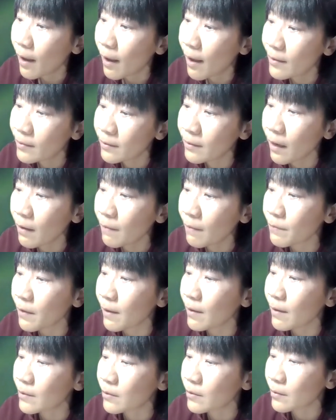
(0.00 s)

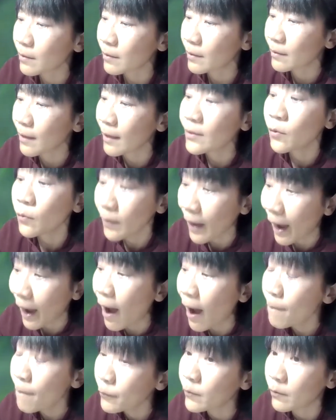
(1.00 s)

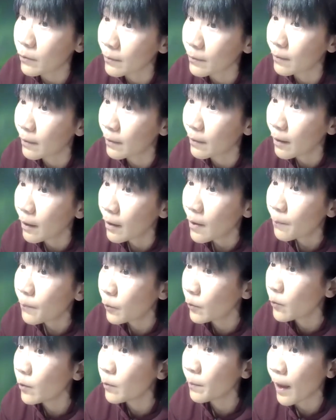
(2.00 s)
have to
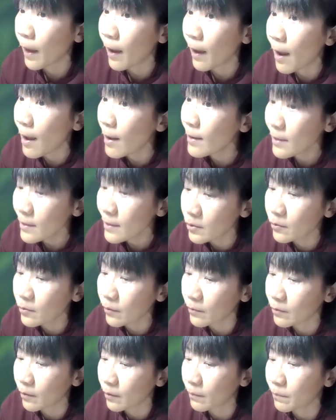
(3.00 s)
prove any
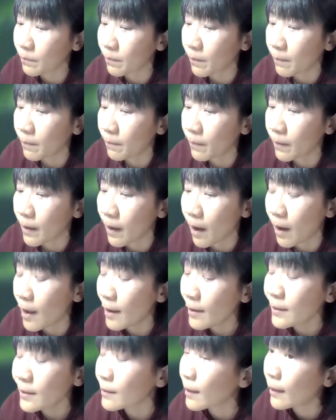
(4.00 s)

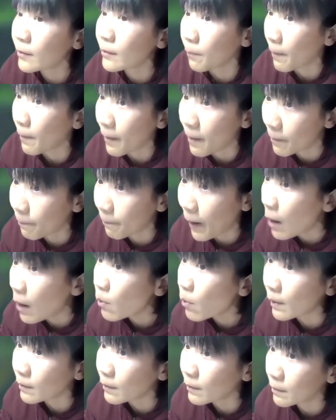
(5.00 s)
kind of
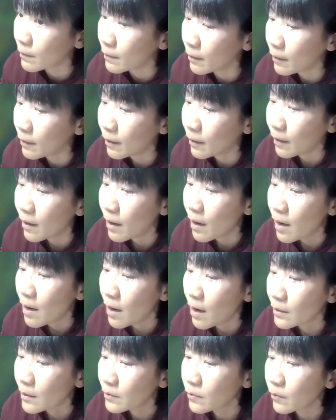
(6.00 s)
power.
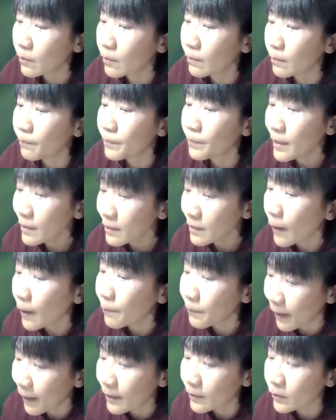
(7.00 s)
So this
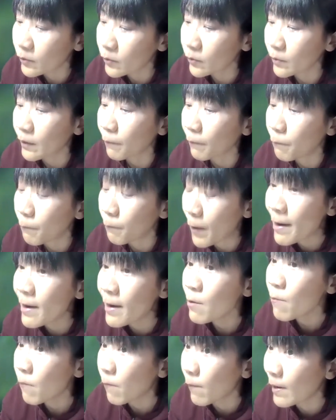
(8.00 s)
applied to the
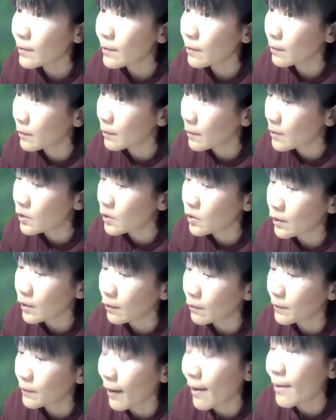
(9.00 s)
very first
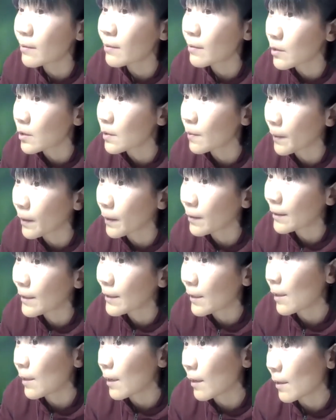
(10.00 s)
digital case in Japan,
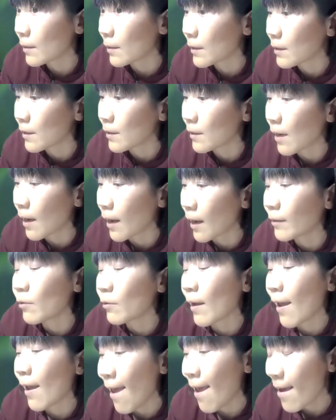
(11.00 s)
DNA
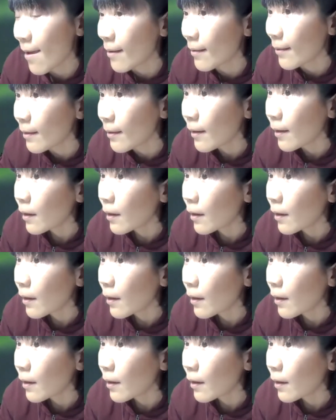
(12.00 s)
2011